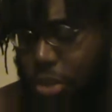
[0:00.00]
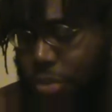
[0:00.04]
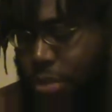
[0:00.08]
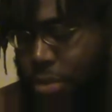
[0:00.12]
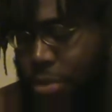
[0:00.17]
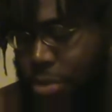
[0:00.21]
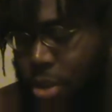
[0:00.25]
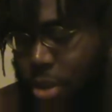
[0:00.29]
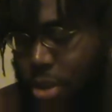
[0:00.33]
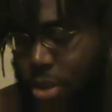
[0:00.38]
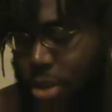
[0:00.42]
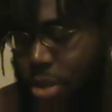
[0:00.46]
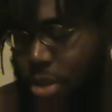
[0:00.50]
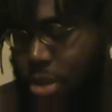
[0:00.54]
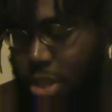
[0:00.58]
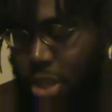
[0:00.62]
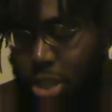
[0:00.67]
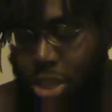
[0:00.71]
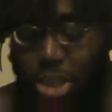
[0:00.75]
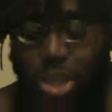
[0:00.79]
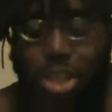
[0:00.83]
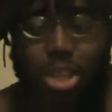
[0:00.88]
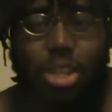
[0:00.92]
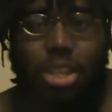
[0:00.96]
overall.
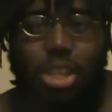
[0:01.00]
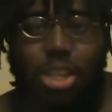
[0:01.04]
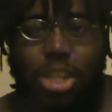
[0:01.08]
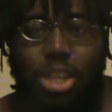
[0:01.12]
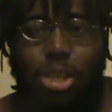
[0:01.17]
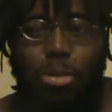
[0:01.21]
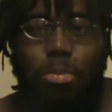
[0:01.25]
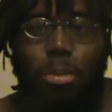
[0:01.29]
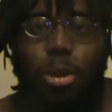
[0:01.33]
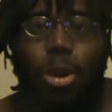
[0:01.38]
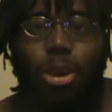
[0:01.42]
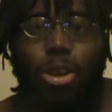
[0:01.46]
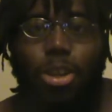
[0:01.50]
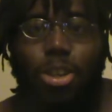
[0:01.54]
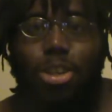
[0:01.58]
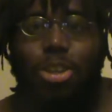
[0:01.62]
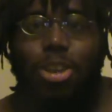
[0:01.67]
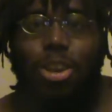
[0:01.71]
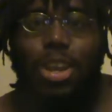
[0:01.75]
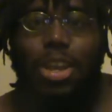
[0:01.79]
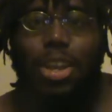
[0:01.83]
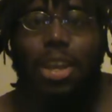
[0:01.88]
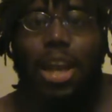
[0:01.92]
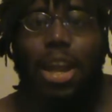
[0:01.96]
The Spark
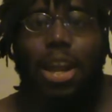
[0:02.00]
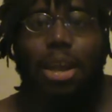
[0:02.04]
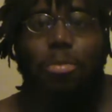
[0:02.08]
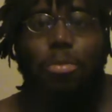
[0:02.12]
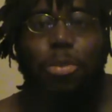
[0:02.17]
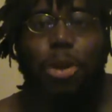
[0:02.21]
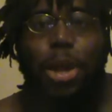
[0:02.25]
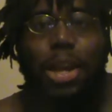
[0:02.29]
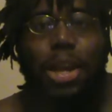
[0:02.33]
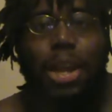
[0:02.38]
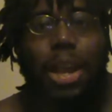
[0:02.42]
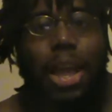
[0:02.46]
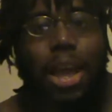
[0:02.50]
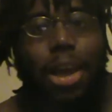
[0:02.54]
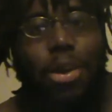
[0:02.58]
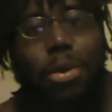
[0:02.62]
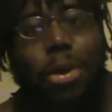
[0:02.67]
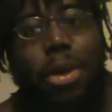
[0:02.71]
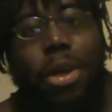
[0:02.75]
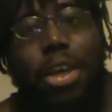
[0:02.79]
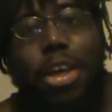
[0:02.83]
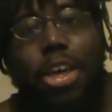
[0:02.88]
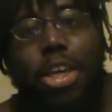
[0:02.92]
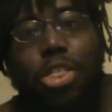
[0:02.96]
starting lineup right now:
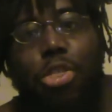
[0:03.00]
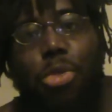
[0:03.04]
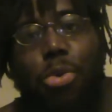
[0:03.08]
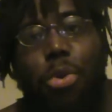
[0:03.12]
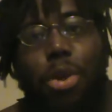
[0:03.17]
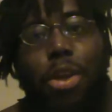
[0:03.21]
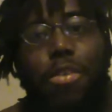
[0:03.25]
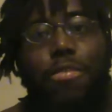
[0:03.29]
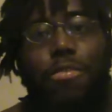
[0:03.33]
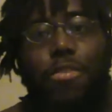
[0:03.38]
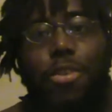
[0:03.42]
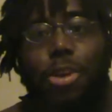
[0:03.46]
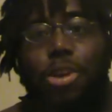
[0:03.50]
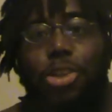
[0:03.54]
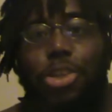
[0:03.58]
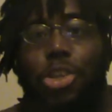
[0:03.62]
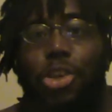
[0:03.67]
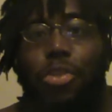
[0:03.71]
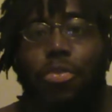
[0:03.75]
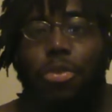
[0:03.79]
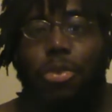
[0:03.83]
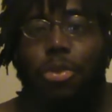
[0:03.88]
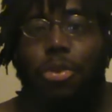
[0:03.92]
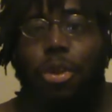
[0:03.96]
3 first
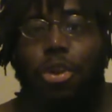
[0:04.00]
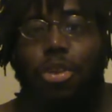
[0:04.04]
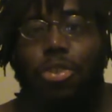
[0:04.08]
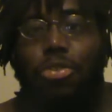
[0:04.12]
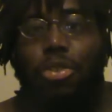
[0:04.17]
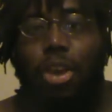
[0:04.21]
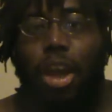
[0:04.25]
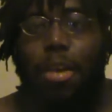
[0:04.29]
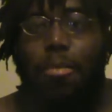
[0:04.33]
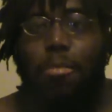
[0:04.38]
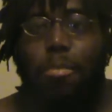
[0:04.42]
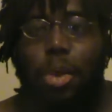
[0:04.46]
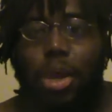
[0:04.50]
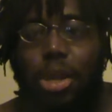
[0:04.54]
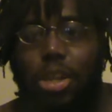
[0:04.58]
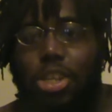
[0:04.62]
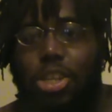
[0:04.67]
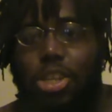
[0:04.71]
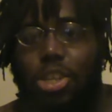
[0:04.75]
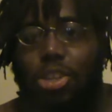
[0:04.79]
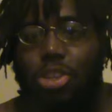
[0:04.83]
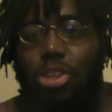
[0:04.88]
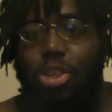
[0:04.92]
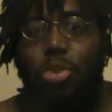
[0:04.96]
overall draft
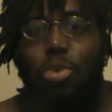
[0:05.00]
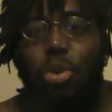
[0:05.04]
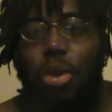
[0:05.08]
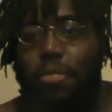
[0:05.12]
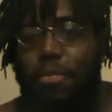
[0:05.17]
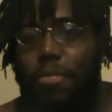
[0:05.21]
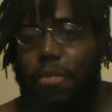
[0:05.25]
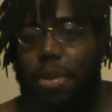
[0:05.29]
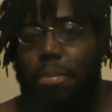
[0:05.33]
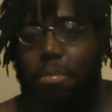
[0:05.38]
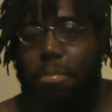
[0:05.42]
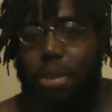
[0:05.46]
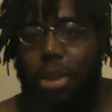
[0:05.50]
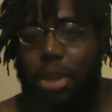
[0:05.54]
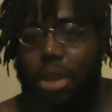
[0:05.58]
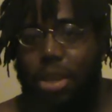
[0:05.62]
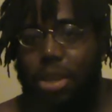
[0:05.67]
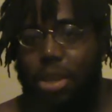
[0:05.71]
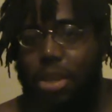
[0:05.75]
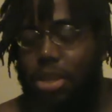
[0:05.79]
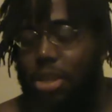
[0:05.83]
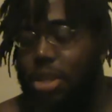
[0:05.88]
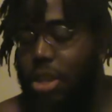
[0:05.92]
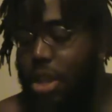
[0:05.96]
picks, 2
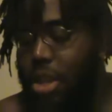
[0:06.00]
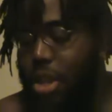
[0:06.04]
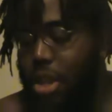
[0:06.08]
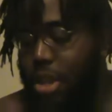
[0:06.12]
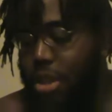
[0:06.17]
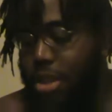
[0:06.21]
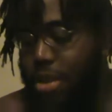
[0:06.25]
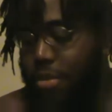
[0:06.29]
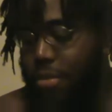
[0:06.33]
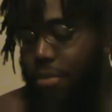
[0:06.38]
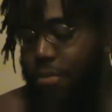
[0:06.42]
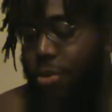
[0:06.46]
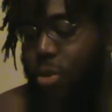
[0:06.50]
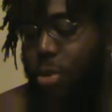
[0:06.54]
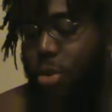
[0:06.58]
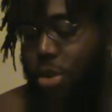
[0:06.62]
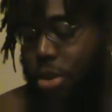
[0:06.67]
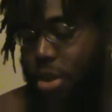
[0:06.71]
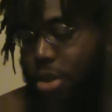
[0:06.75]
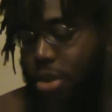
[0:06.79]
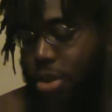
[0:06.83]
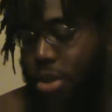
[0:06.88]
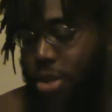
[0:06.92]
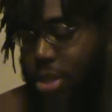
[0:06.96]
MVPs,
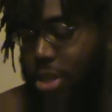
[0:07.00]
4 All